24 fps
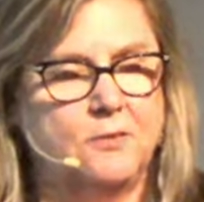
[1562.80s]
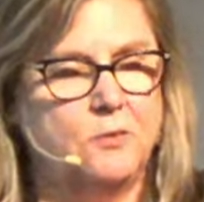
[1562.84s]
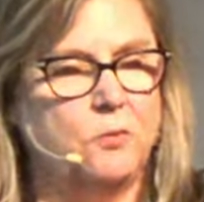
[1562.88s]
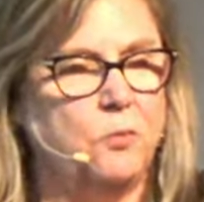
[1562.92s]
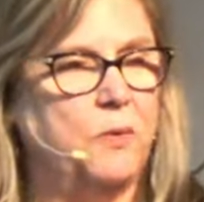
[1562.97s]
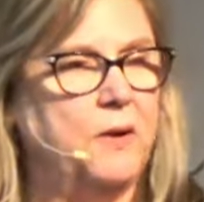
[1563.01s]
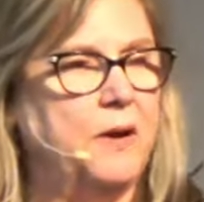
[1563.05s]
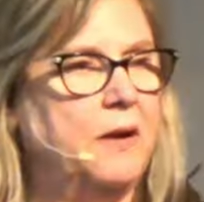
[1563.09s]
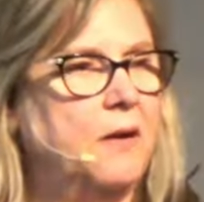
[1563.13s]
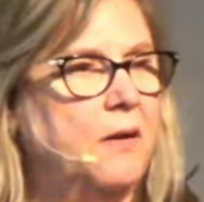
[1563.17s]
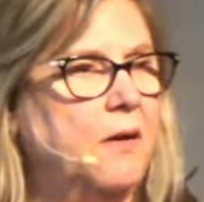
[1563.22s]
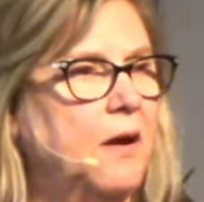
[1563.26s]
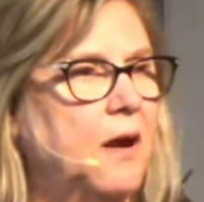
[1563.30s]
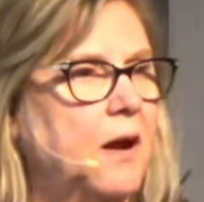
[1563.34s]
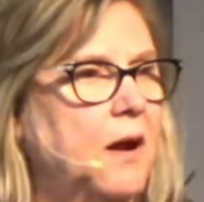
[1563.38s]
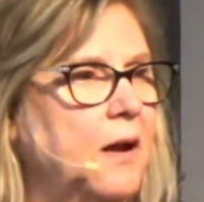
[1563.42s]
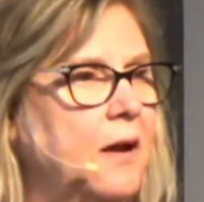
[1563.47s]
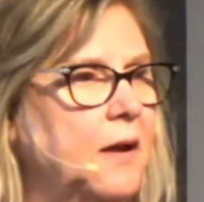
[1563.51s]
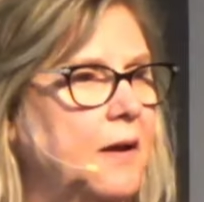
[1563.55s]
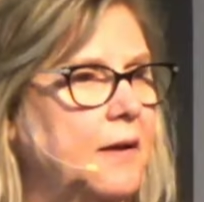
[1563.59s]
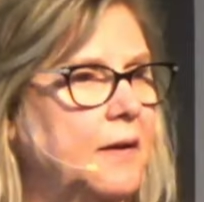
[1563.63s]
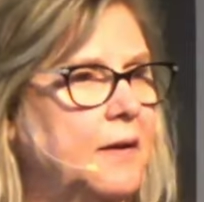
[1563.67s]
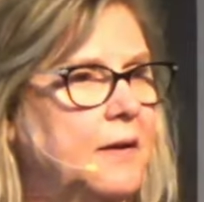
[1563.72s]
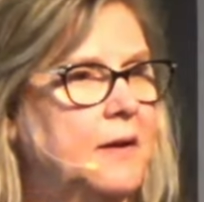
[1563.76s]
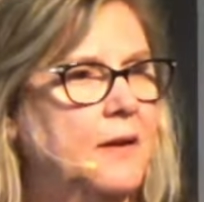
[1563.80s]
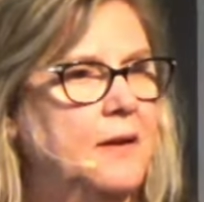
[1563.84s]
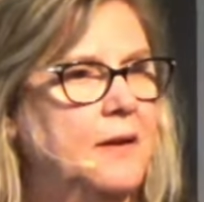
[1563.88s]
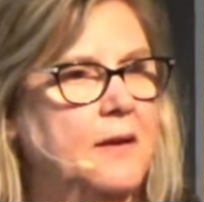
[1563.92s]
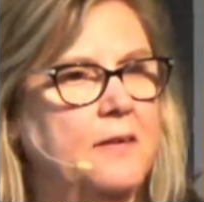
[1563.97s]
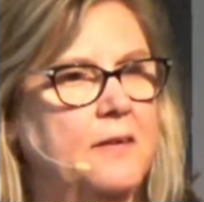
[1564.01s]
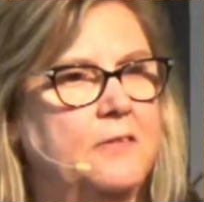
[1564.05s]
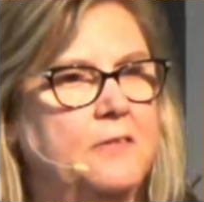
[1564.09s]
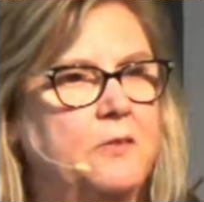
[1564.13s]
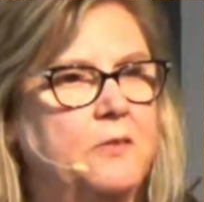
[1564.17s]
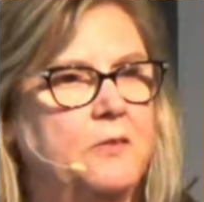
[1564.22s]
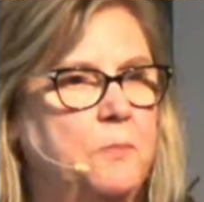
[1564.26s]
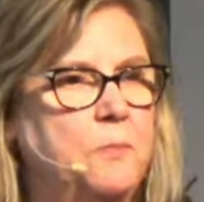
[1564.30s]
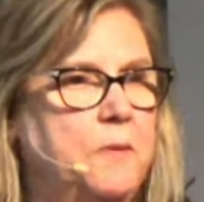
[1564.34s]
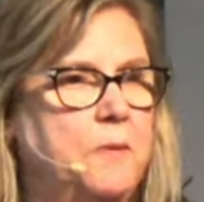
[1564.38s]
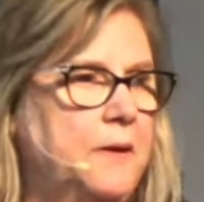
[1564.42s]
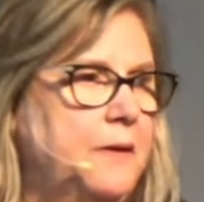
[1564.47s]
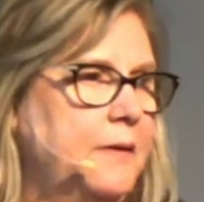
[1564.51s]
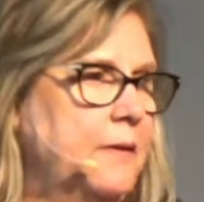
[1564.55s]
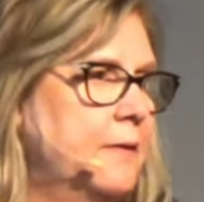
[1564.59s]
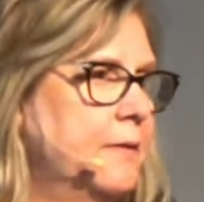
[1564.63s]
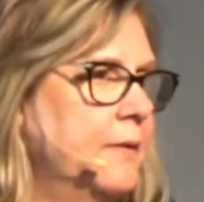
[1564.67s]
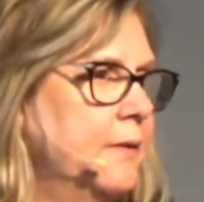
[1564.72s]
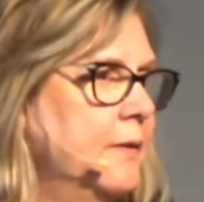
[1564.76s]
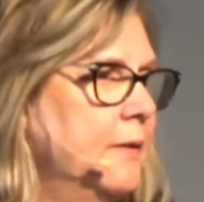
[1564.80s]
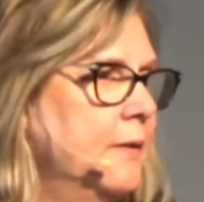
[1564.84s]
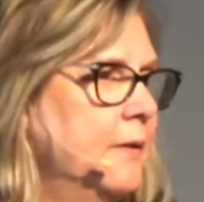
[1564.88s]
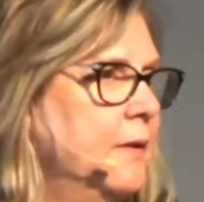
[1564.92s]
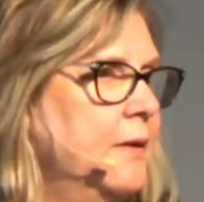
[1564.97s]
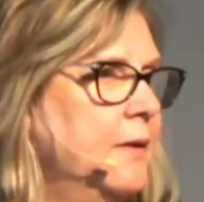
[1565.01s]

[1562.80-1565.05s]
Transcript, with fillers: is where I speak